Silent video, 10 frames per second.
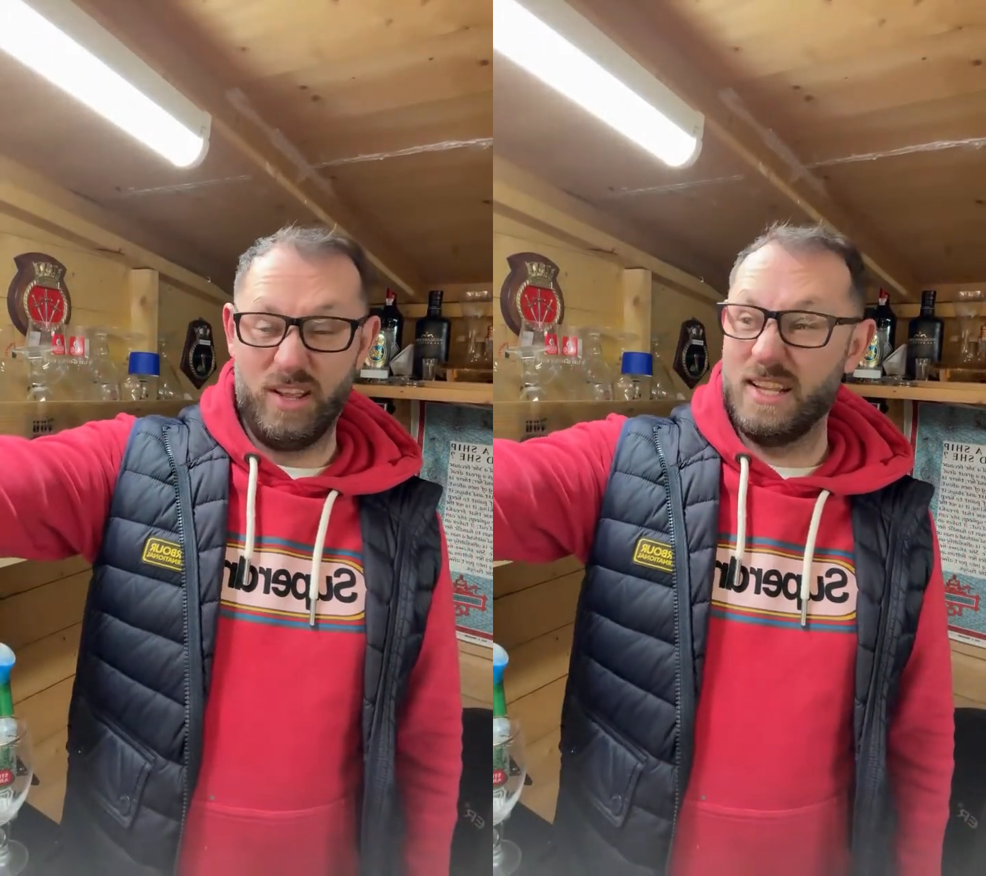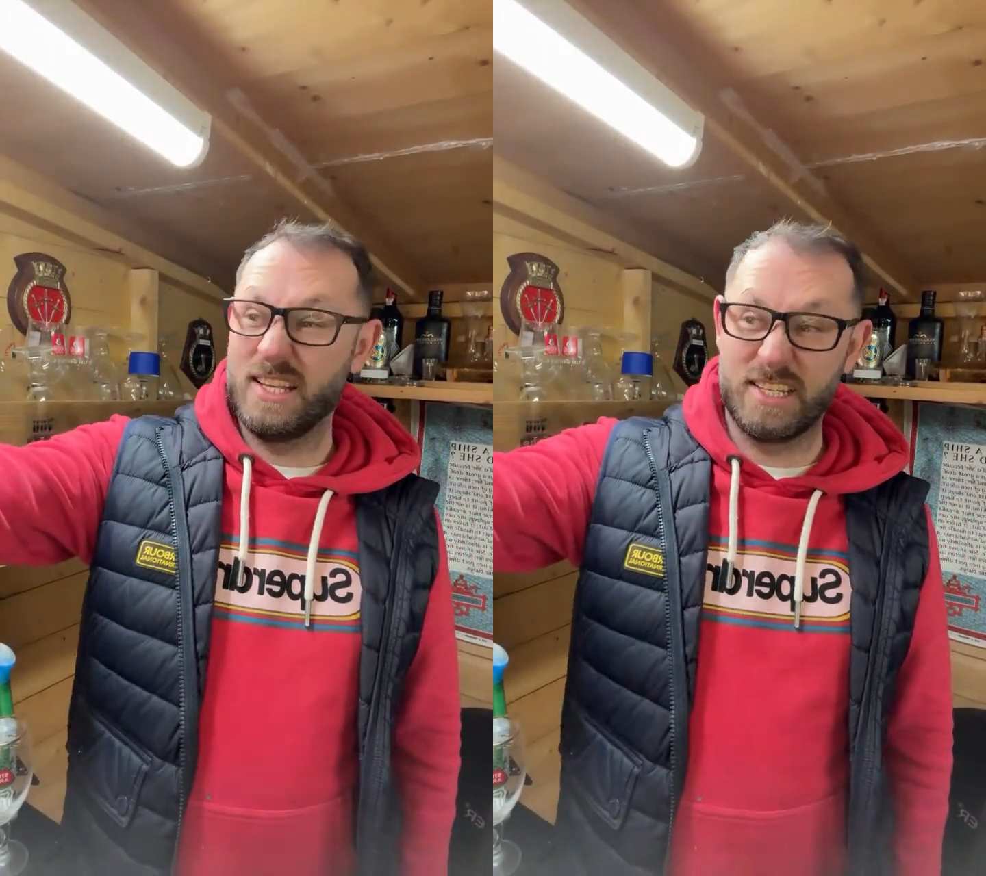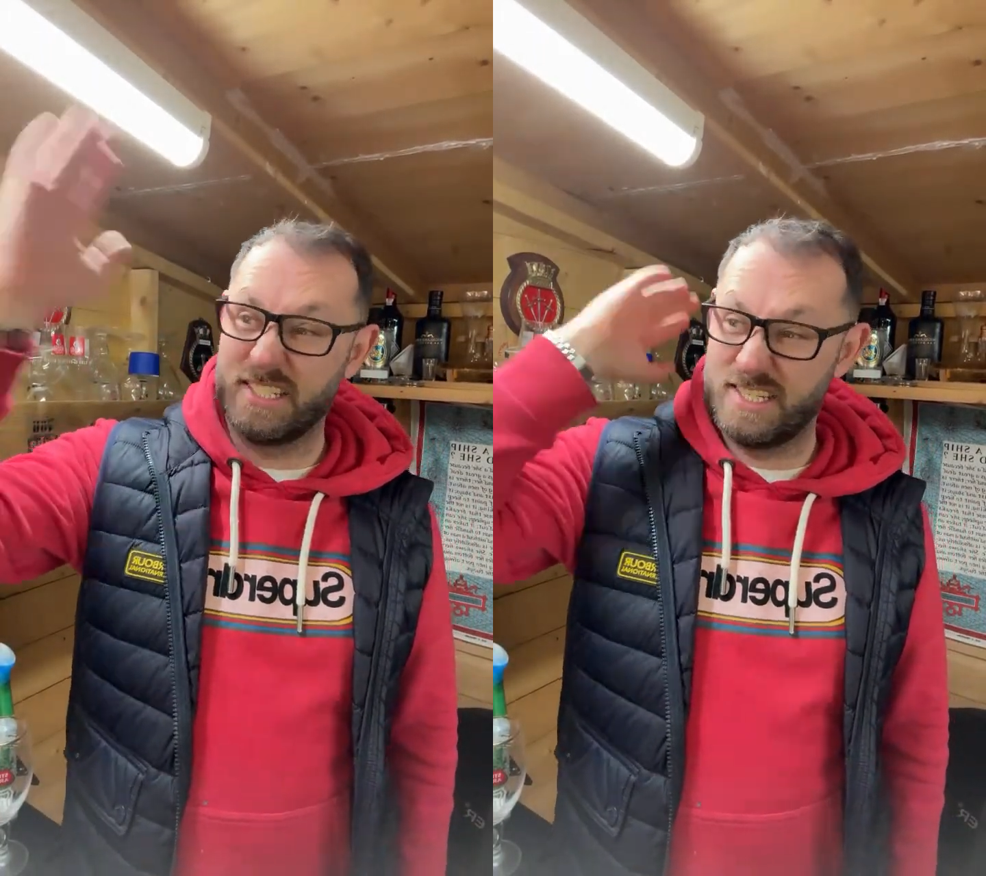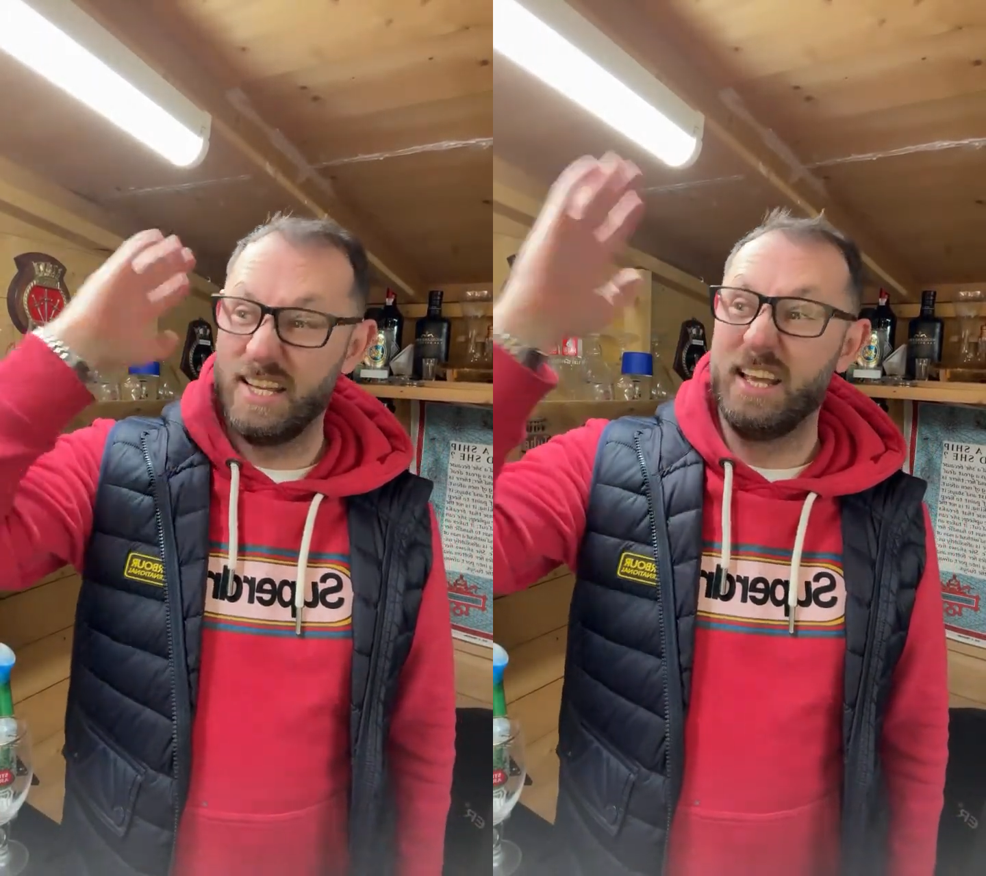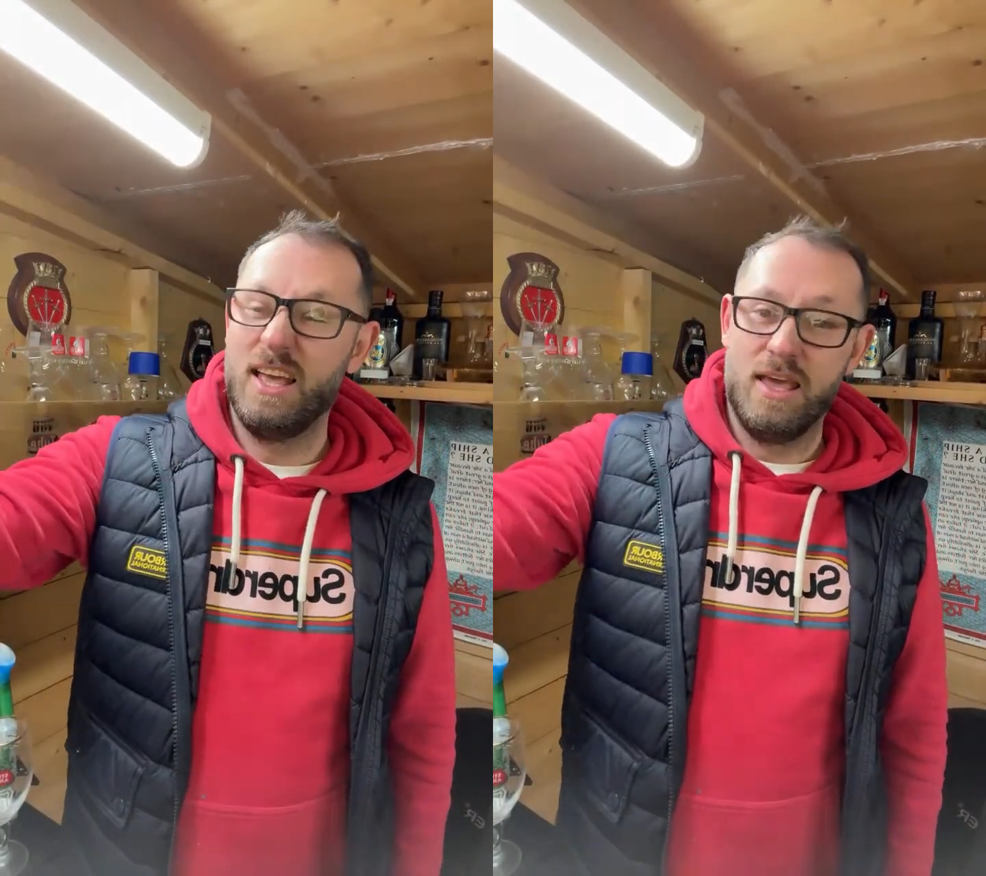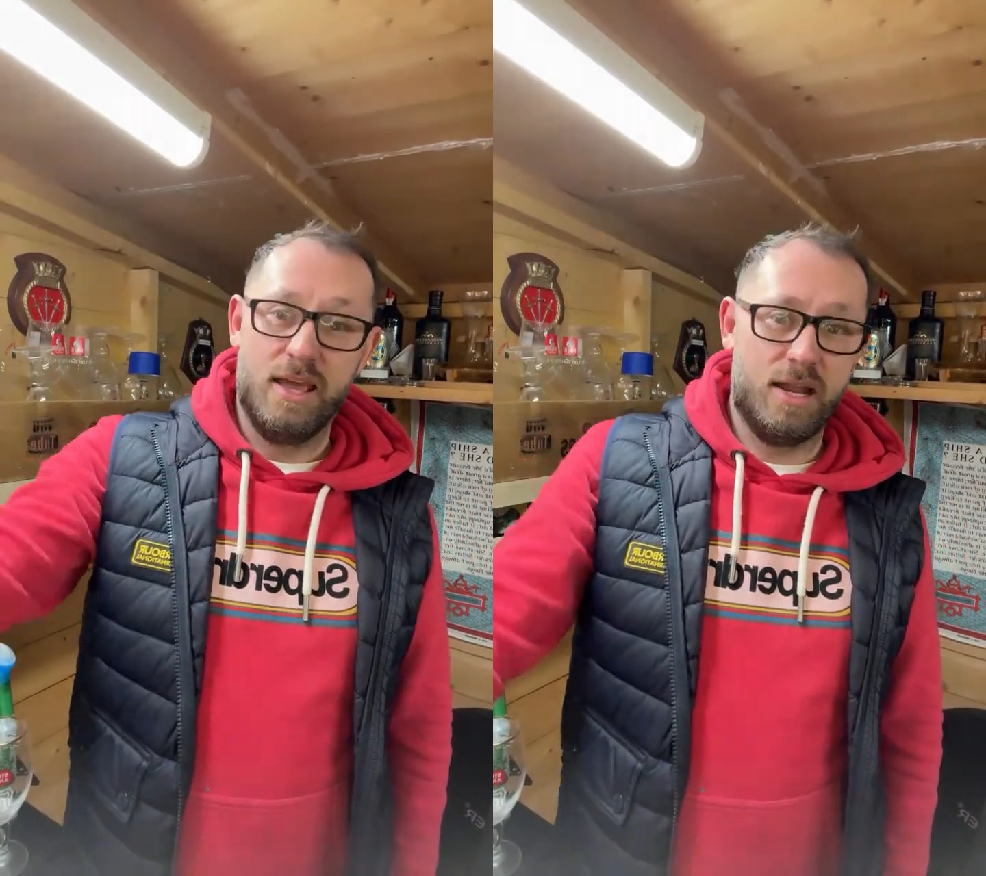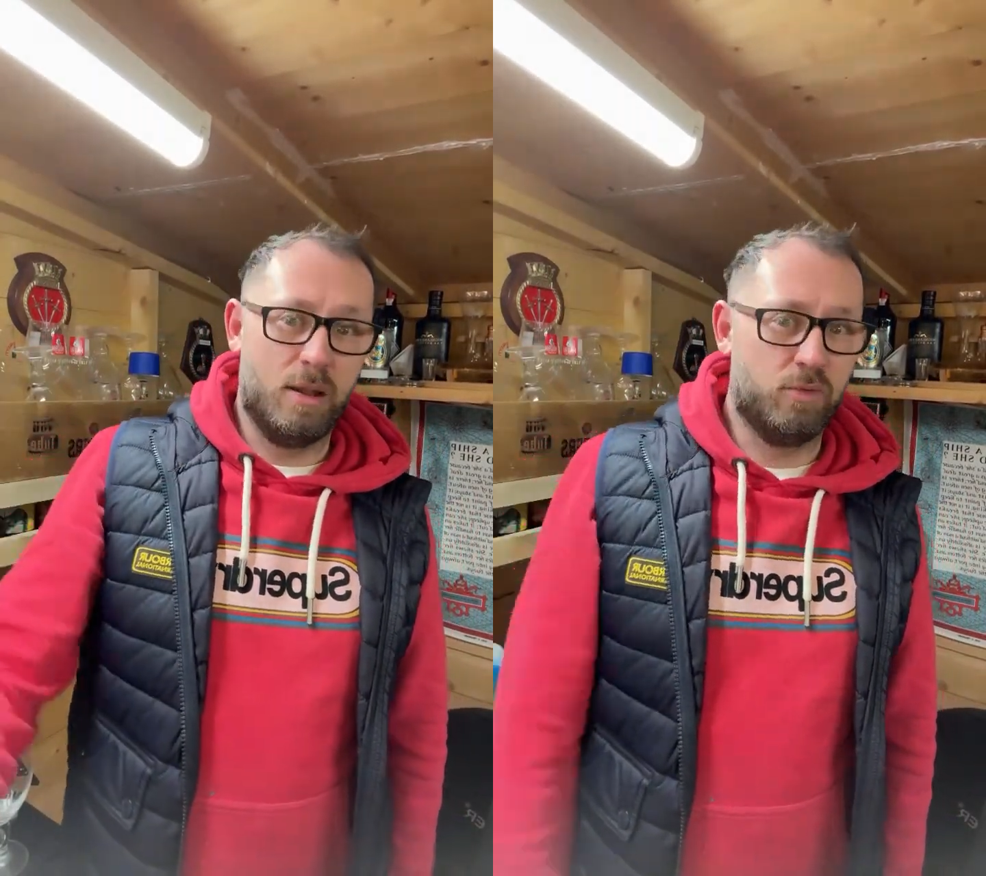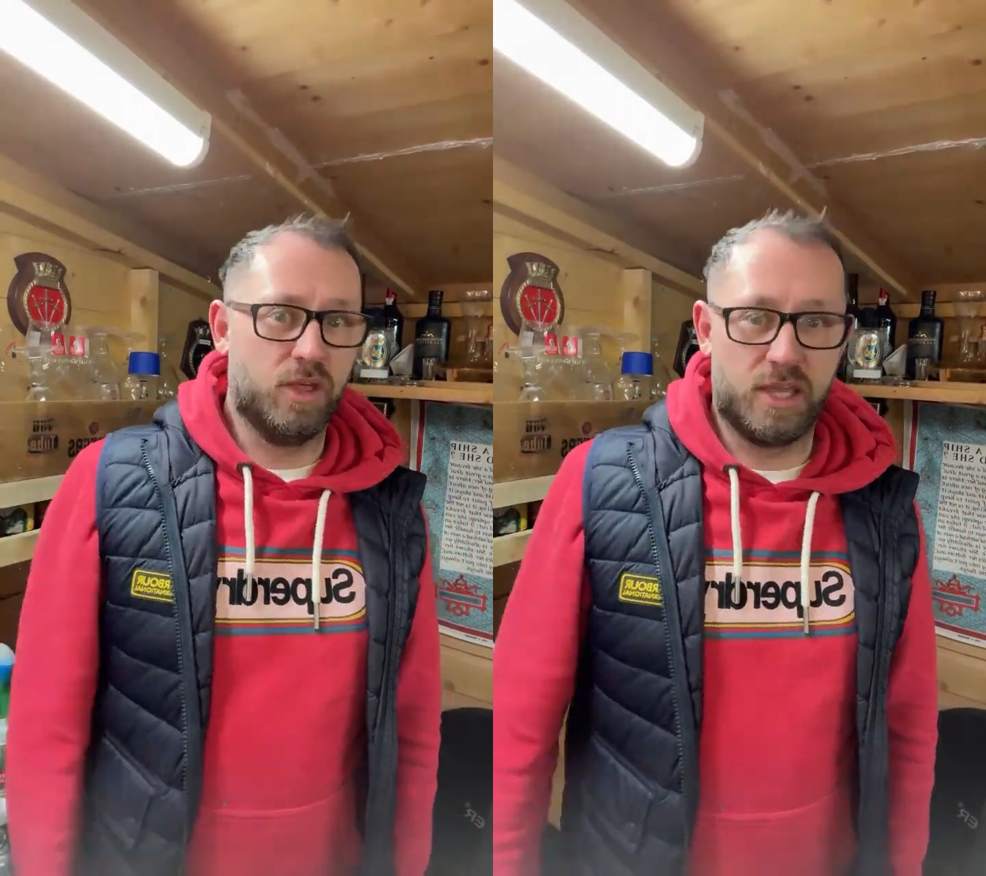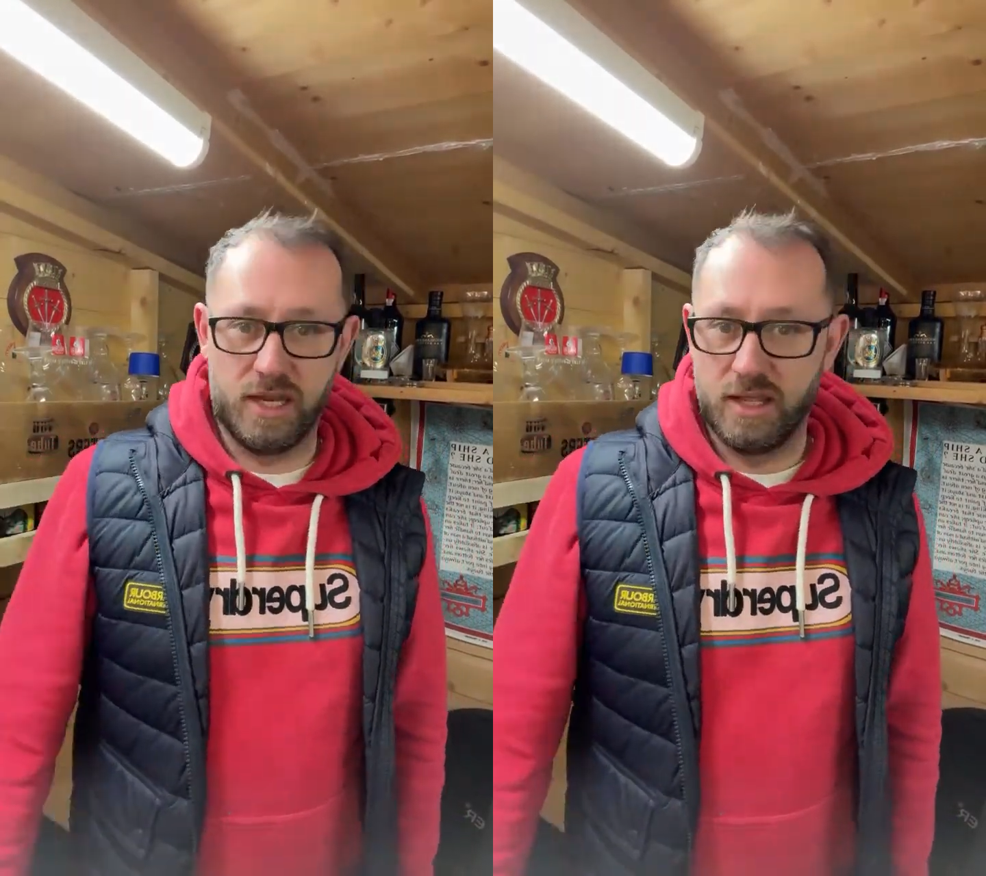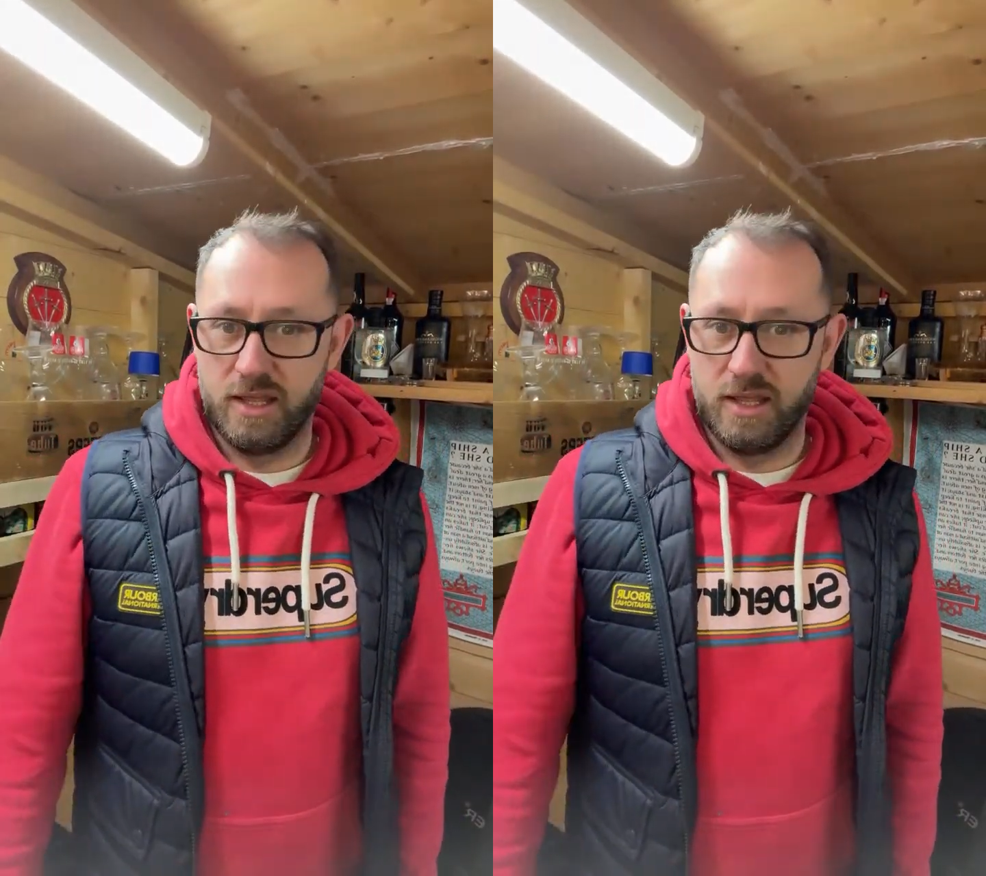This is, and I'm thinking,